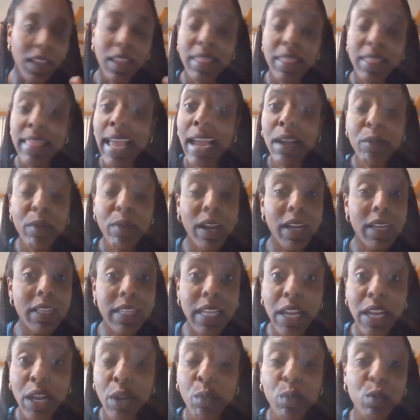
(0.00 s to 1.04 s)
That right
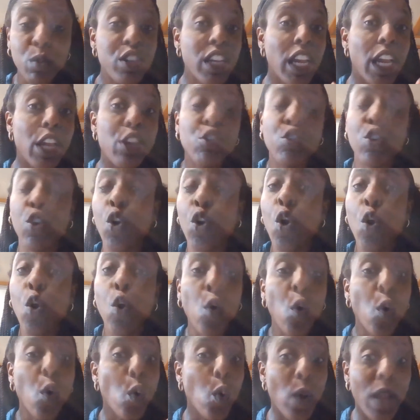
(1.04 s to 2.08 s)
there will change your
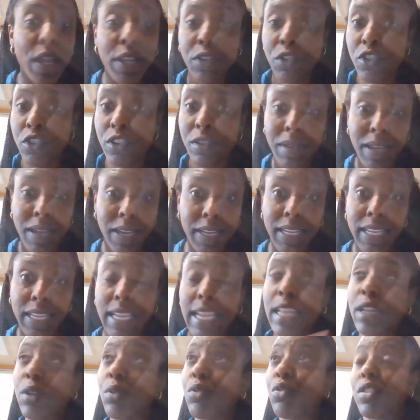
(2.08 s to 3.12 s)
whole energy body.
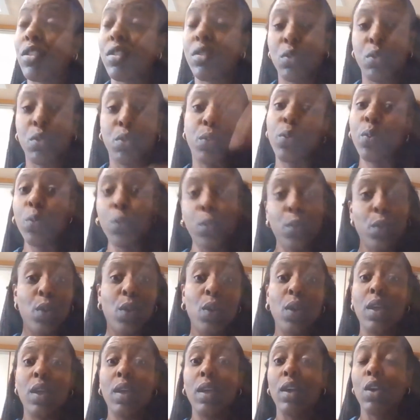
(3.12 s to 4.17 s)
It'll just
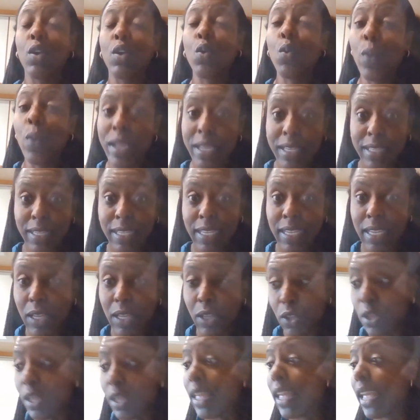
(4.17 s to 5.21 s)
quickly.
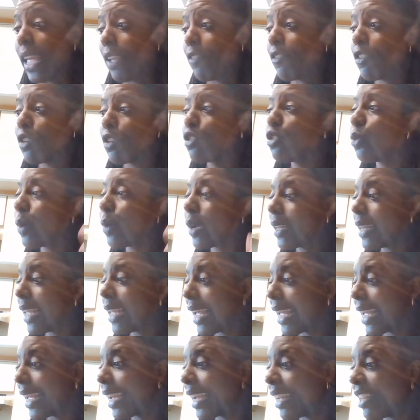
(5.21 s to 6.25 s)
If you're doing
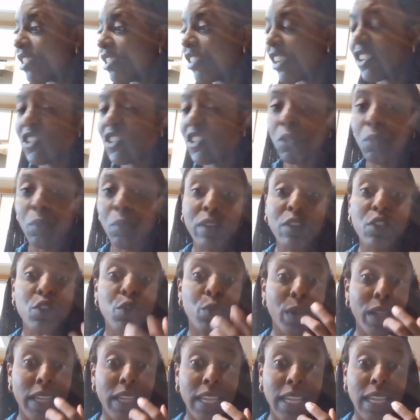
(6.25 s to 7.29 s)
that in conjunction with
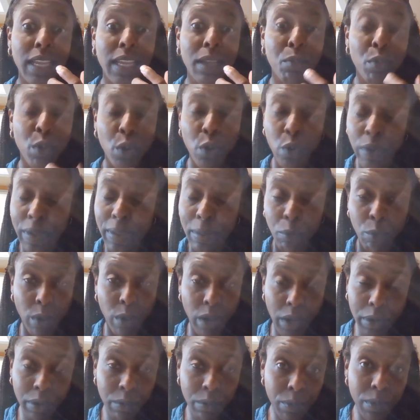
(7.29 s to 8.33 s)
drinking programmed
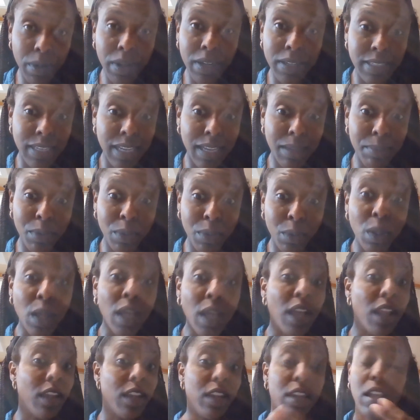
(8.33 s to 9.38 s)
water, for example,
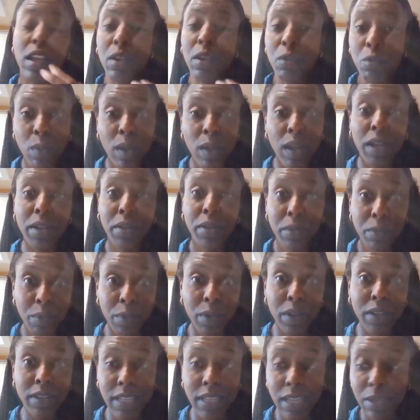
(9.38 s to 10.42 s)
love water,
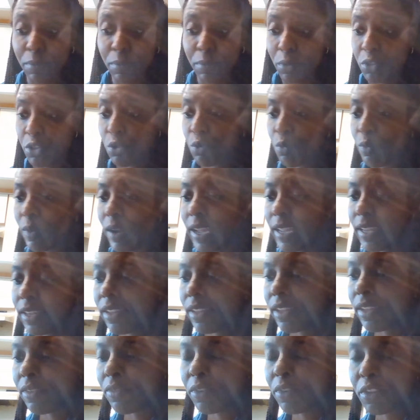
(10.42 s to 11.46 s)
for example, you write
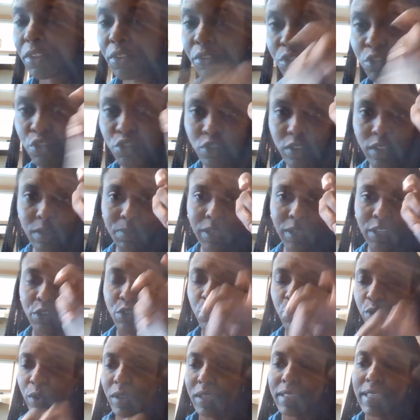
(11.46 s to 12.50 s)
love on your strip and you
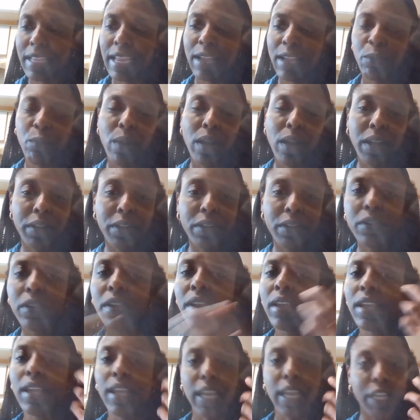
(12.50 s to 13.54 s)
drink that water
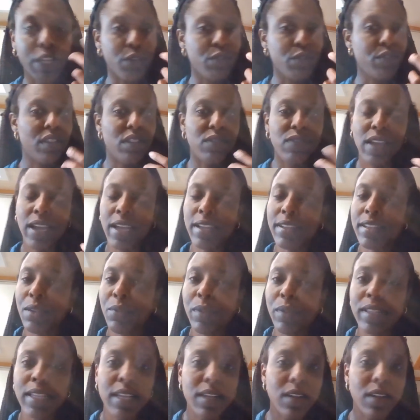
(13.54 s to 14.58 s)
and you're just fasting
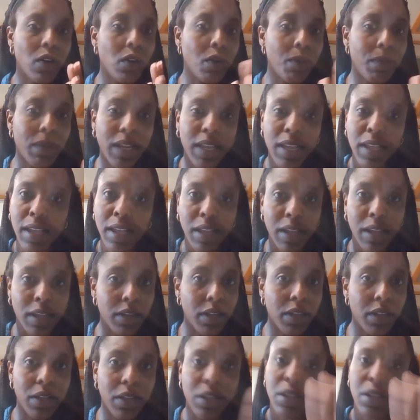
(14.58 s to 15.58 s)
with that, oh my God.